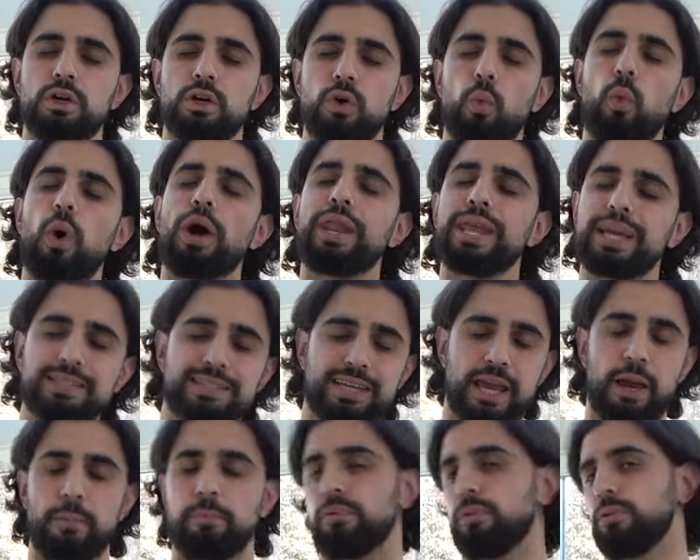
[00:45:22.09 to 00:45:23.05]
One
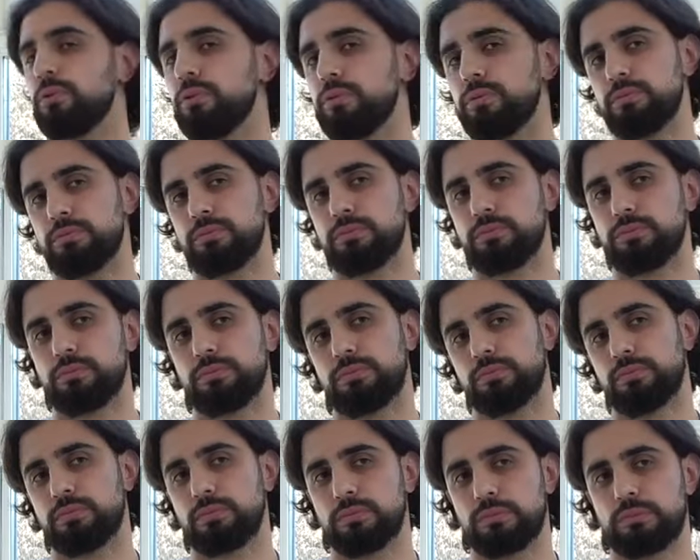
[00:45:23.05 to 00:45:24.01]
example
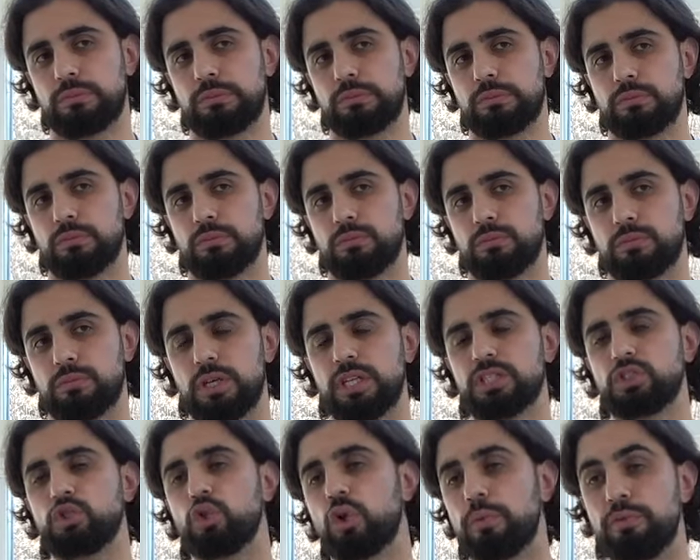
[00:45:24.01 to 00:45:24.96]

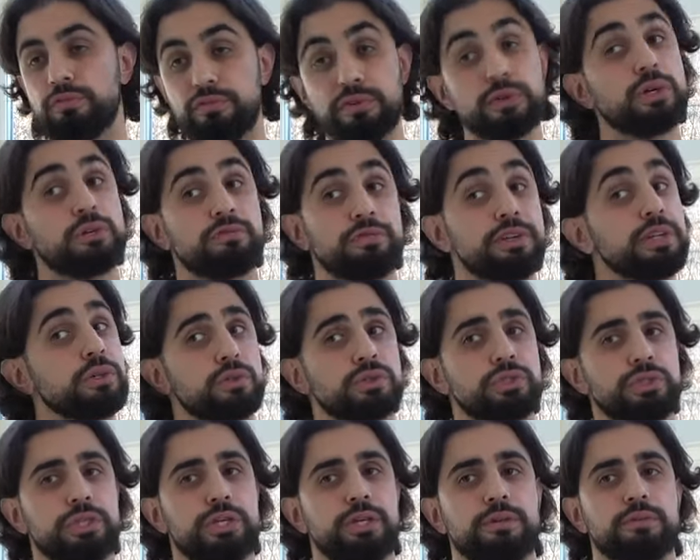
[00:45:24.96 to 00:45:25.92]
is Norman
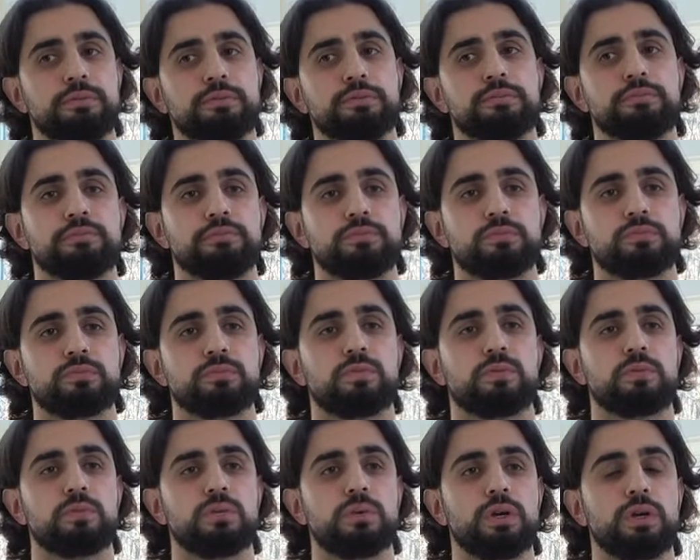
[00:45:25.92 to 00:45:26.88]
Finkelstein,
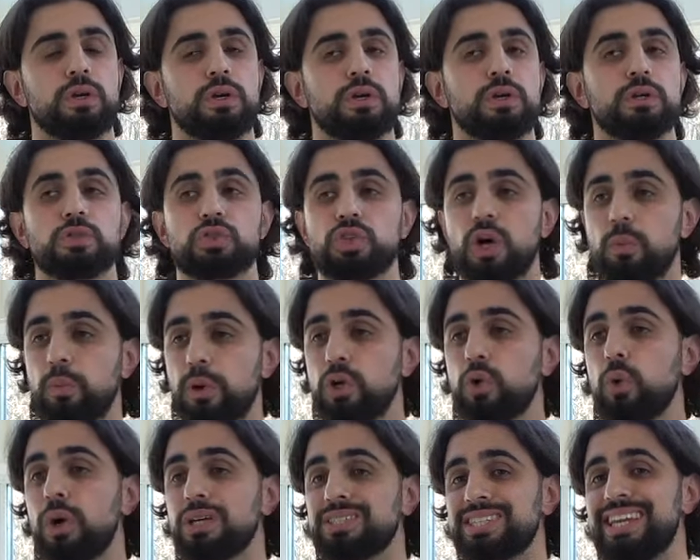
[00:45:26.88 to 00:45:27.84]
someone
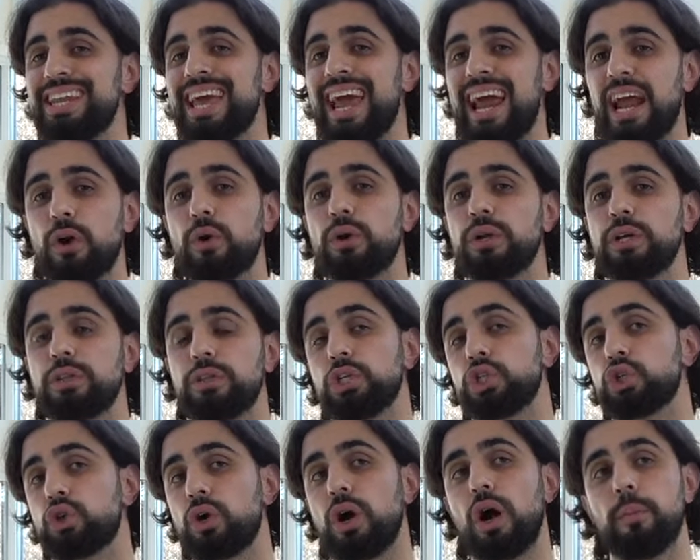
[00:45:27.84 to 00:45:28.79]
who has inherited the
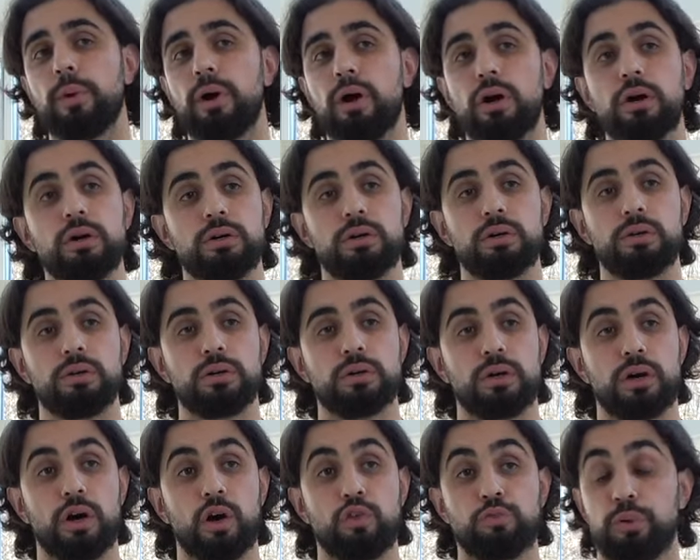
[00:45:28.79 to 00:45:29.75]
trauma
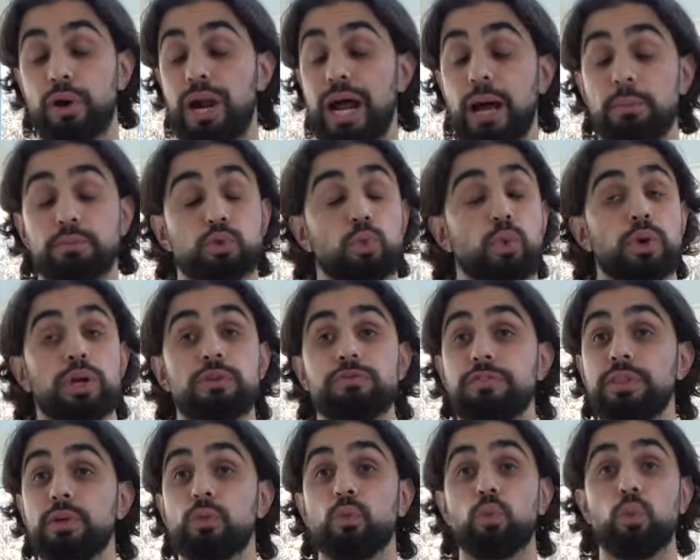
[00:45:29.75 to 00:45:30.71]
of perhaps one
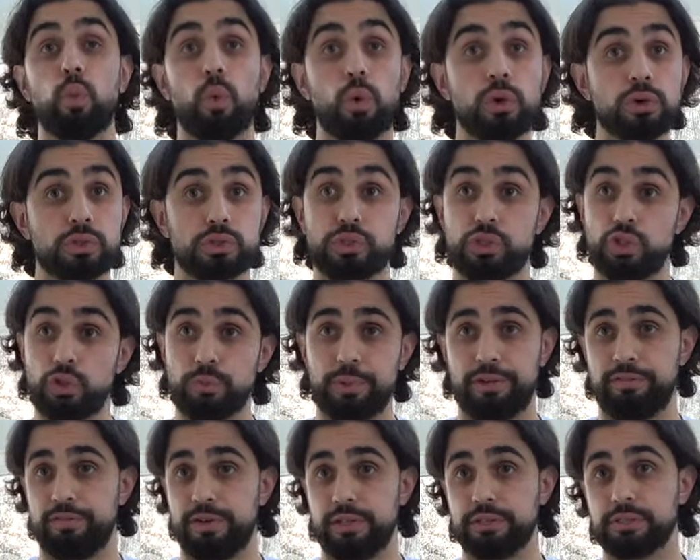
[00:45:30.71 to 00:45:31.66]
of the worst human
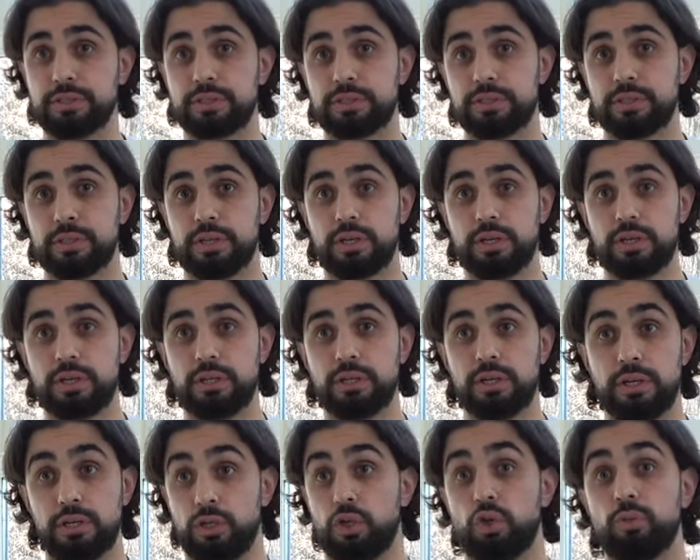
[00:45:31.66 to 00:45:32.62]
events
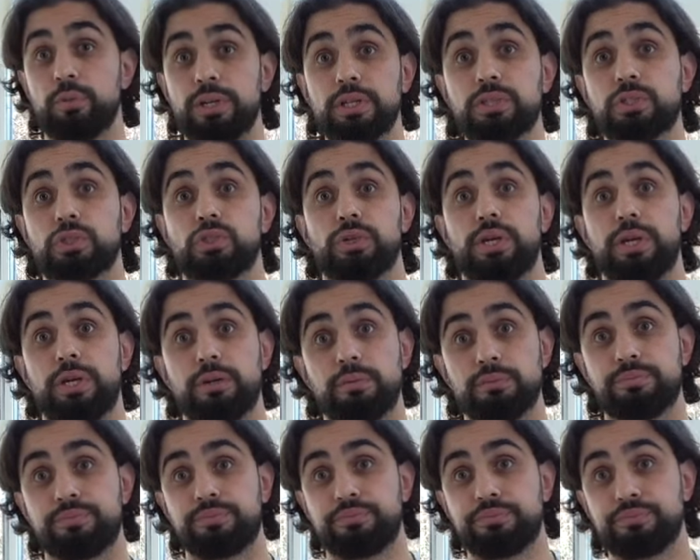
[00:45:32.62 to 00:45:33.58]
in human history
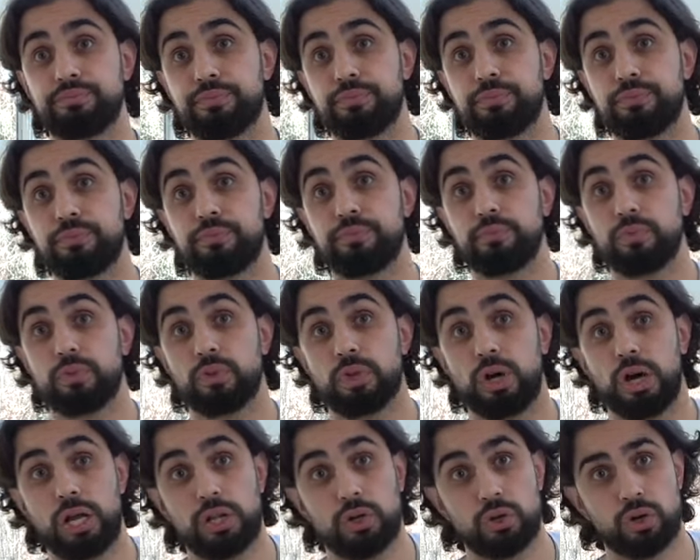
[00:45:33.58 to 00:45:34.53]
the
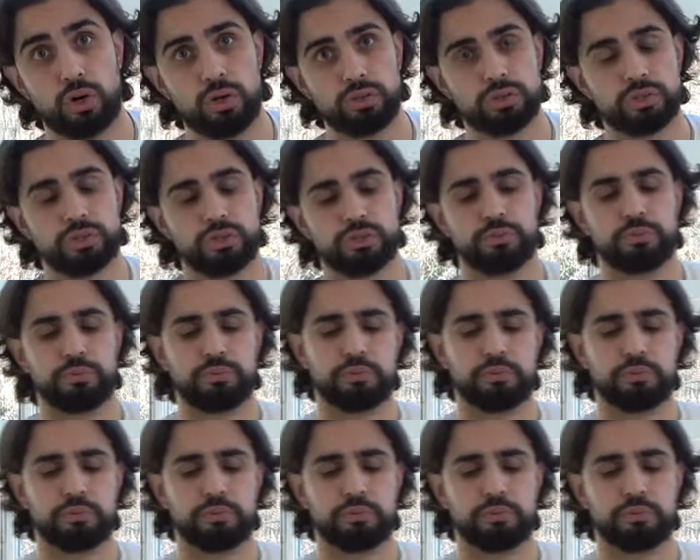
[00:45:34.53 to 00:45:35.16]
Holocaust.